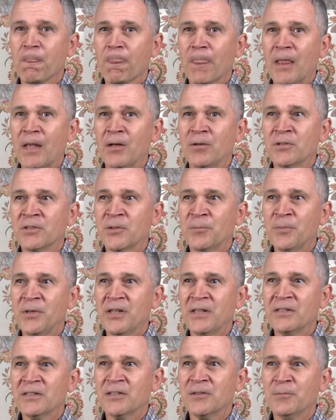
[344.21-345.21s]
It was a
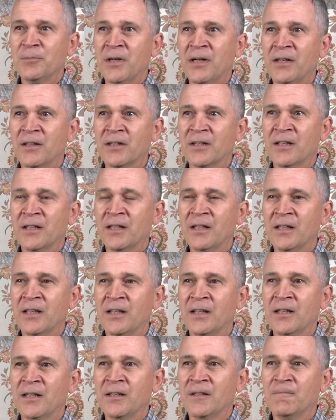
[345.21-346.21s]
piece about
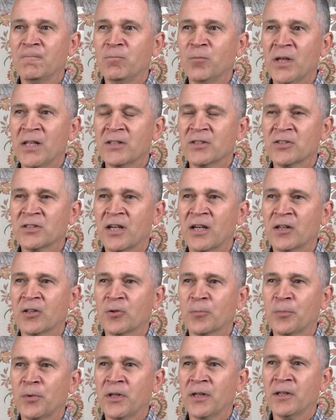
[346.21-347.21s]
a men's soccer
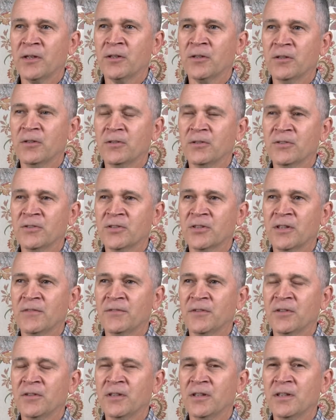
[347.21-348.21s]
player who
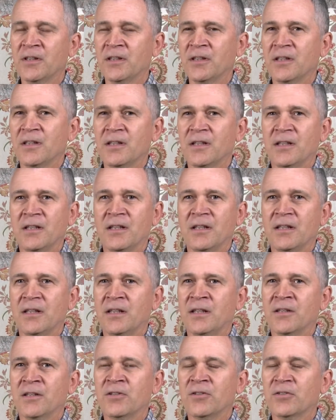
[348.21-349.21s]
suffered
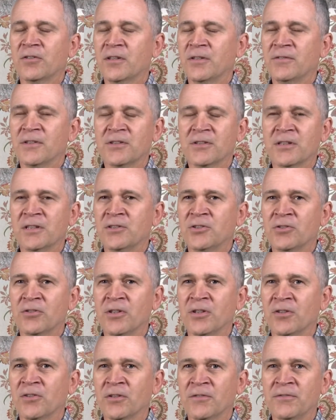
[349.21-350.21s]
a grievous injury
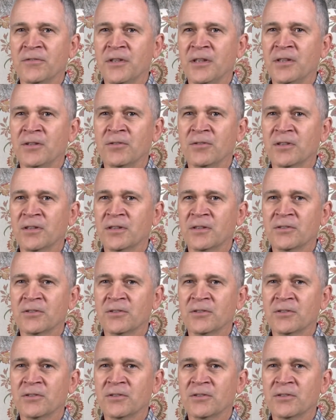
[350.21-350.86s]
on the field,